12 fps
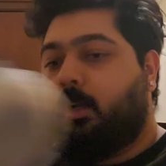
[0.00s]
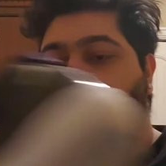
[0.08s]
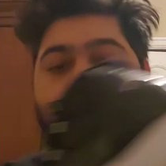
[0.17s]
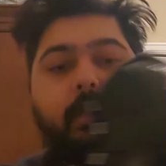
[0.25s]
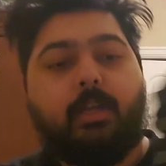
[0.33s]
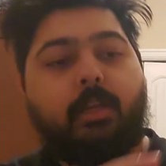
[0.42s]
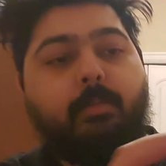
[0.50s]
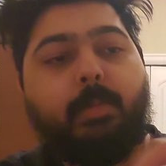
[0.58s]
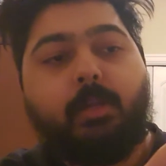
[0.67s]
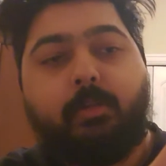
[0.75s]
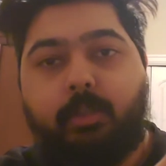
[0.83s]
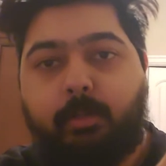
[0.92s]
and a
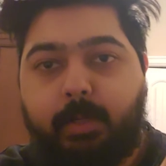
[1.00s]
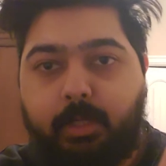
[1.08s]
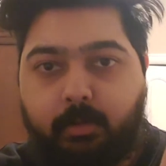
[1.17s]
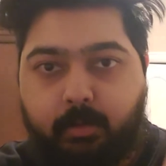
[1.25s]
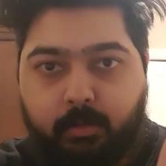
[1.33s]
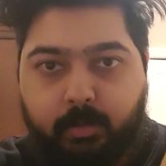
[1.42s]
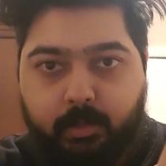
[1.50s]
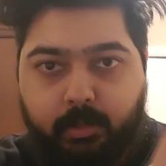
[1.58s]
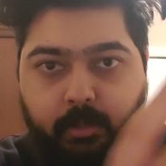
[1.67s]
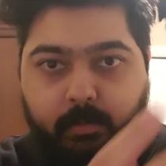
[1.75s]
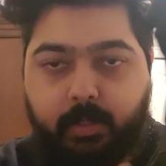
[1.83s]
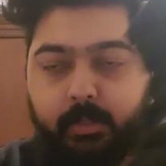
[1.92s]
metal Jumpman logo on the
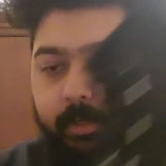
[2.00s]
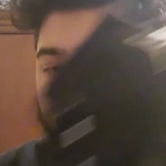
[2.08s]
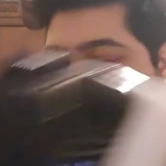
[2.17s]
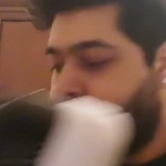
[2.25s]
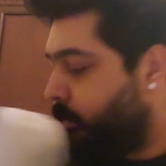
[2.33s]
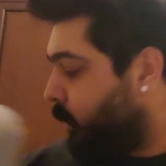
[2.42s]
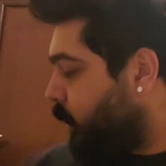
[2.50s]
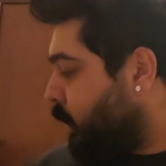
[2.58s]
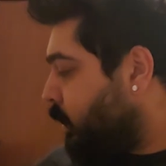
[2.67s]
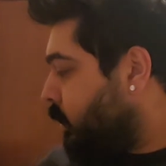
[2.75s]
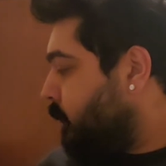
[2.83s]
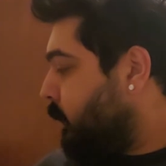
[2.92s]
tongue right there.
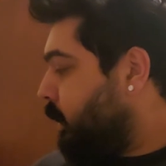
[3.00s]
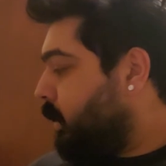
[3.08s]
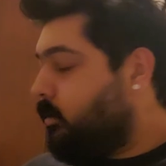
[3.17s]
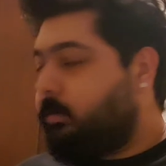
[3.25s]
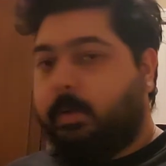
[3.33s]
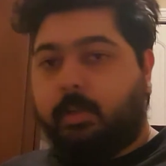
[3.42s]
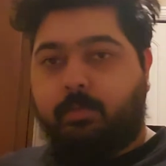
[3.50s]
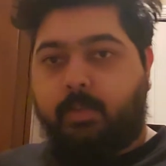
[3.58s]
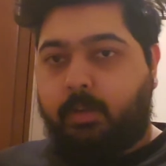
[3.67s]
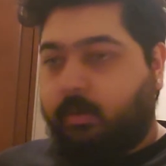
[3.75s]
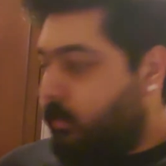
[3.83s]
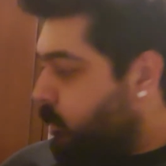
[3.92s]
But that was my
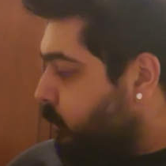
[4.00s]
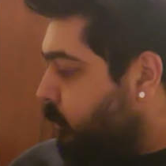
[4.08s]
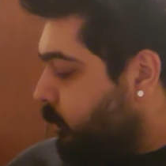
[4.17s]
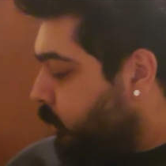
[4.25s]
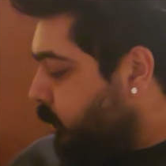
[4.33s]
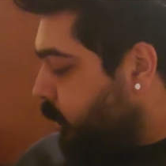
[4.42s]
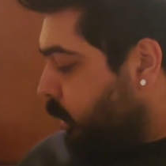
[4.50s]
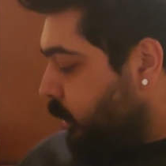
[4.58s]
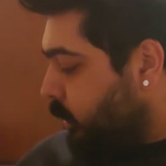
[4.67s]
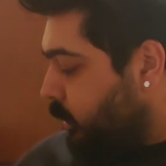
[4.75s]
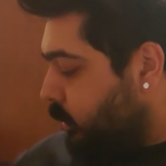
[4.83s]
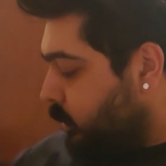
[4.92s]
video for today,
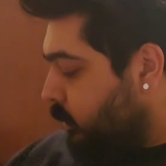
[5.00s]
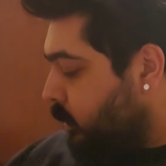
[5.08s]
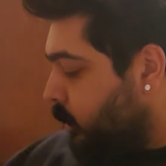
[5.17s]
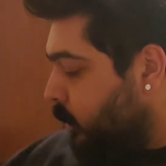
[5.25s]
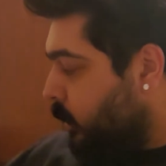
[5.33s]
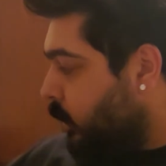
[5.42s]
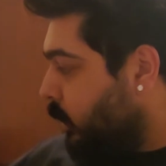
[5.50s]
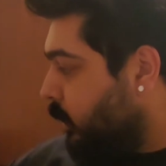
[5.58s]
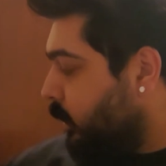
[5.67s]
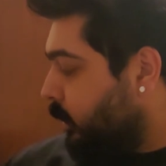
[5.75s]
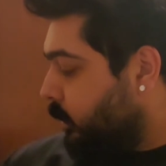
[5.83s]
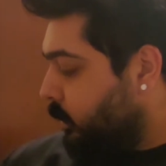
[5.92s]
guys.
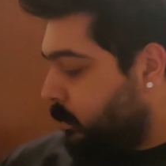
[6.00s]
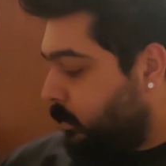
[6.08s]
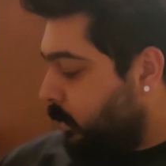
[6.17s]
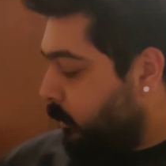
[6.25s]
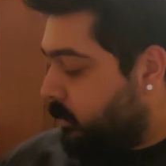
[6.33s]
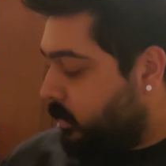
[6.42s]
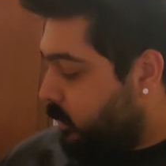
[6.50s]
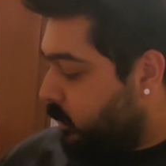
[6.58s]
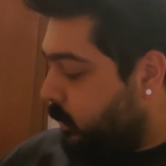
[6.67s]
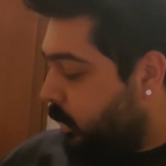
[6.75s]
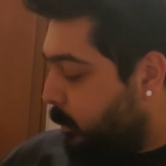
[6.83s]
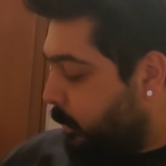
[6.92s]
I am
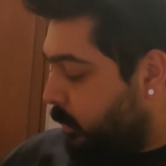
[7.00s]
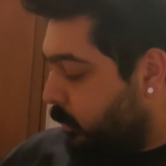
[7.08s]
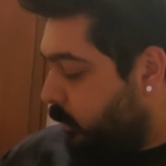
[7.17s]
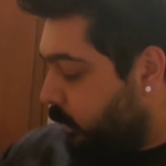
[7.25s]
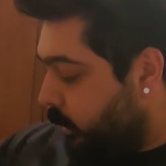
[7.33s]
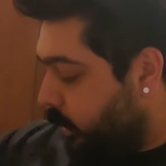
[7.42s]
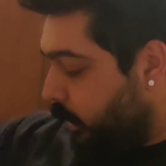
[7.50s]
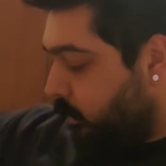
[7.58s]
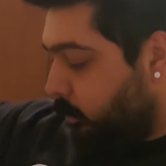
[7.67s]
so happy to finally have a